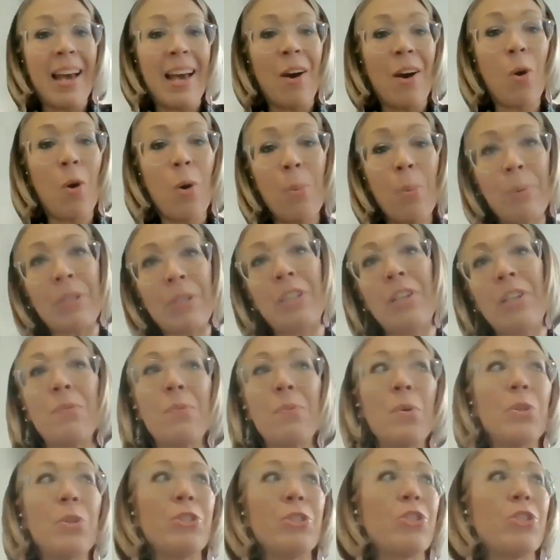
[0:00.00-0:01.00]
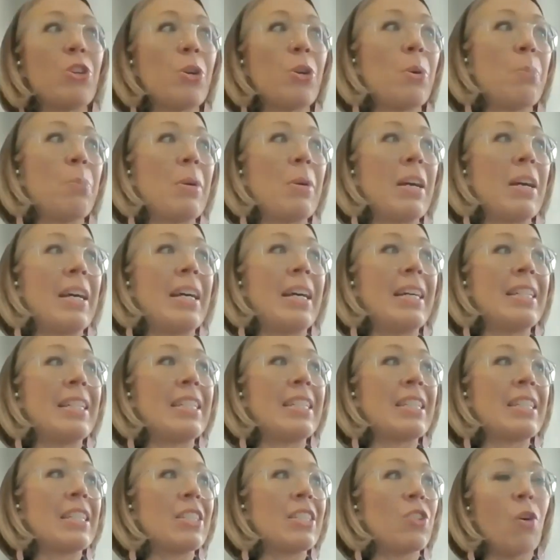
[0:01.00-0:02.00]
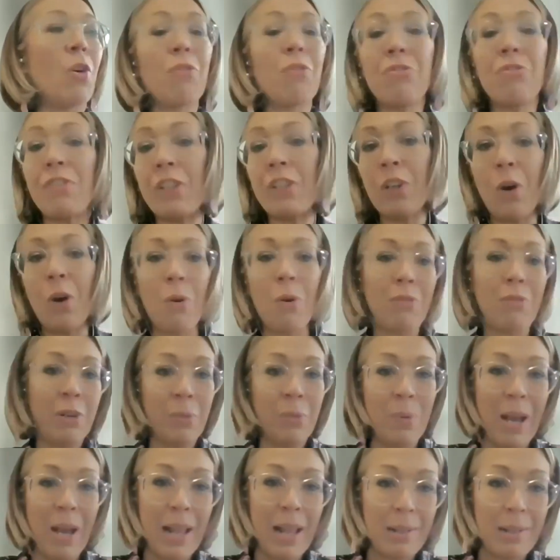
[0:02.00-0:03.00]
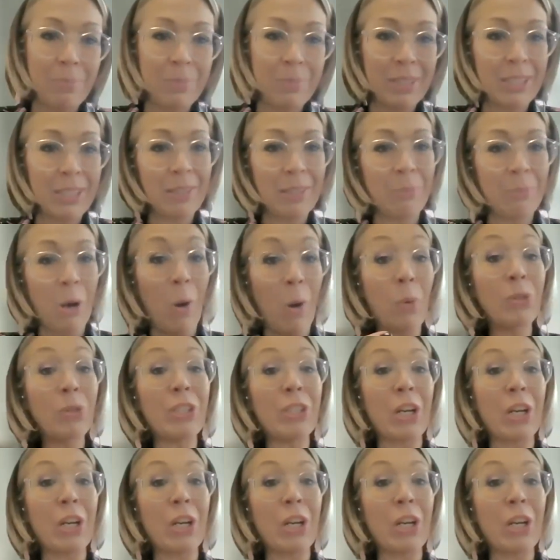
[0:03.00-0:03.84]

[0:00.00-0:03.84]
open the wardrobe, and don't feel overwhelmed, but on the